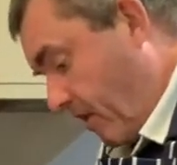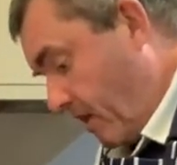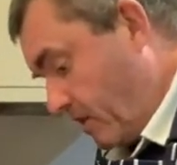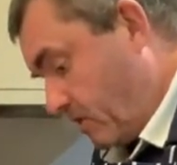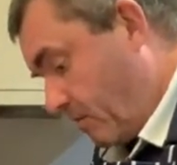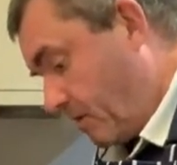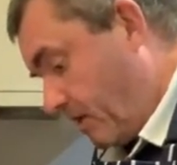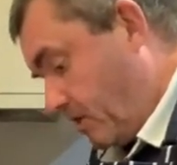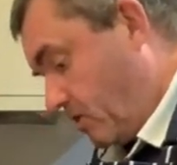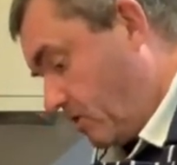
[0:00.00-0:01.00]
some of
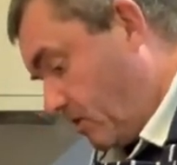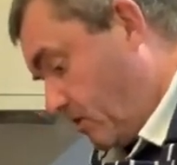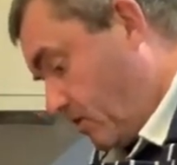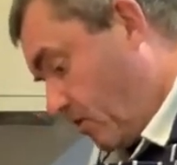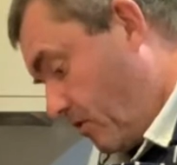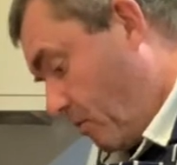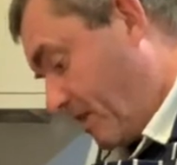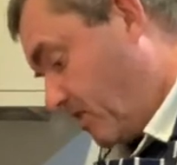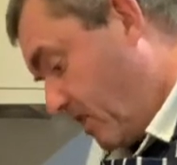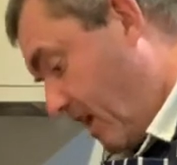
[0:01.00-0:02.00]
these are sort of the ones
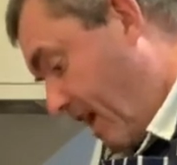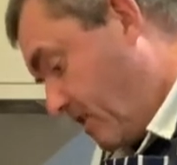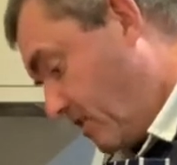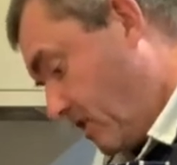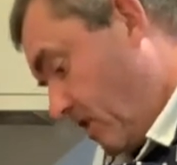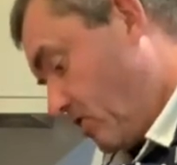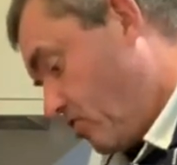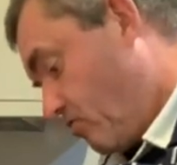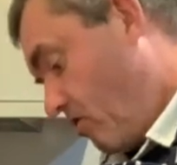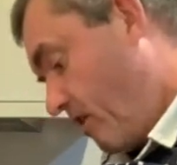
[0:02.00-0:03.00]
at the end are
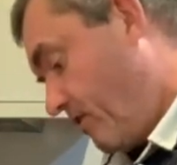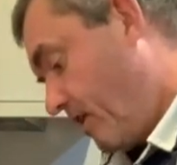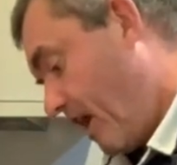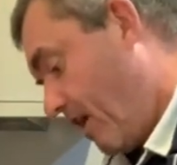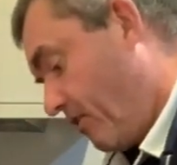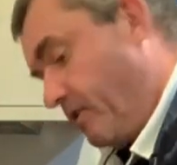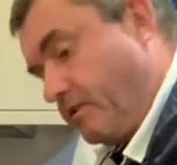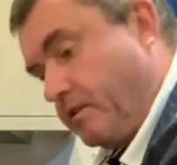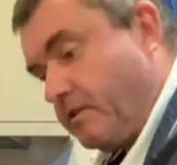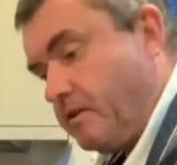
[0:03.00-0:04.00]
drier than
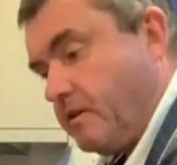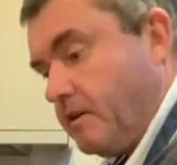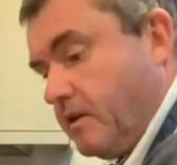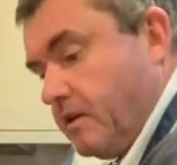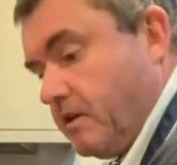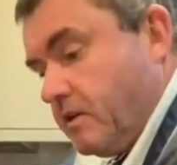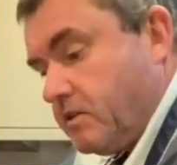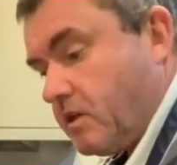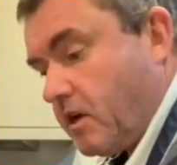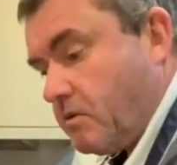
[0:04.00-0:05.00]
others,
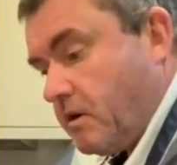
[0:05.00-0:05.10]
so